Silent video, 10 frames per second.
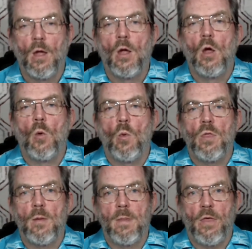With the
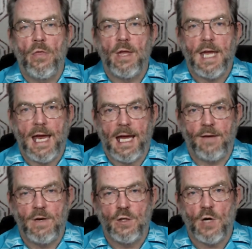myth of the cave,
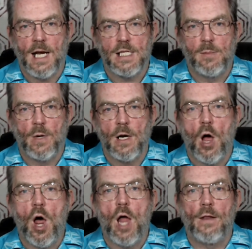he tries to bring
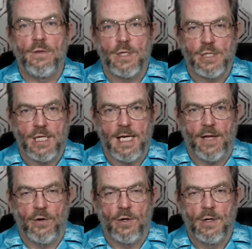all of this
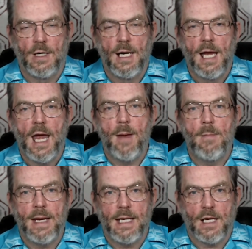together and
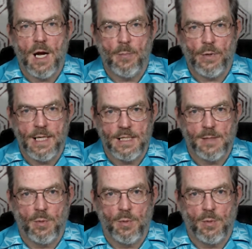make it comprehensible.